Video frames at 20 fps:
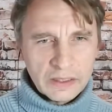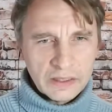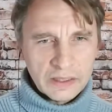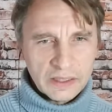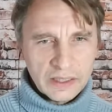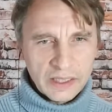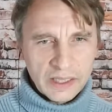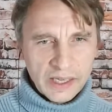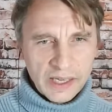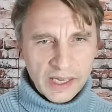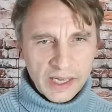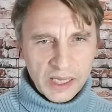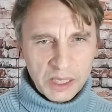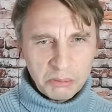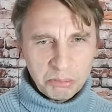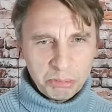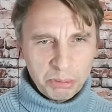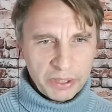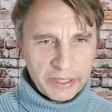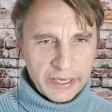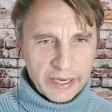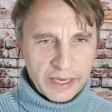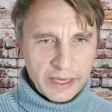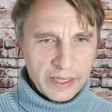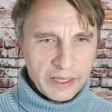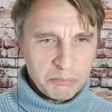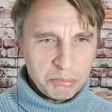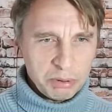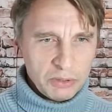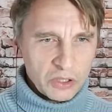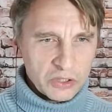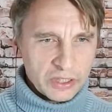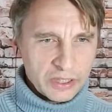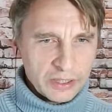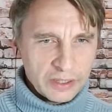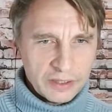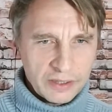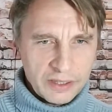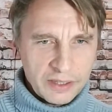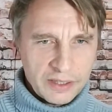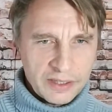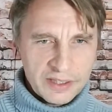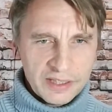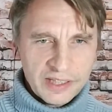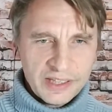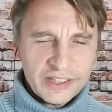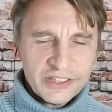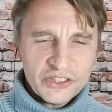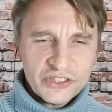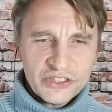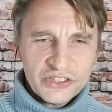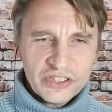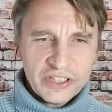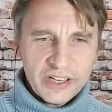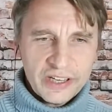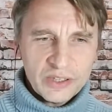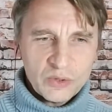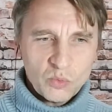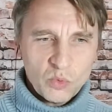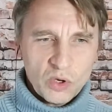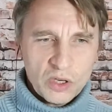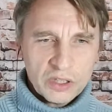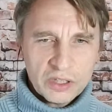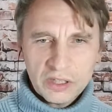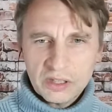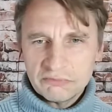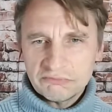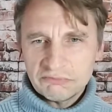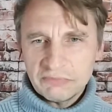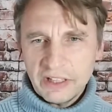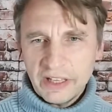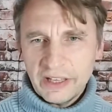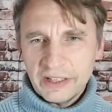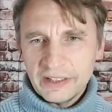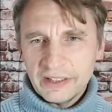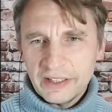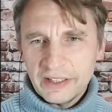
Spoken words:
But yeah, blocking the entire sidewalk and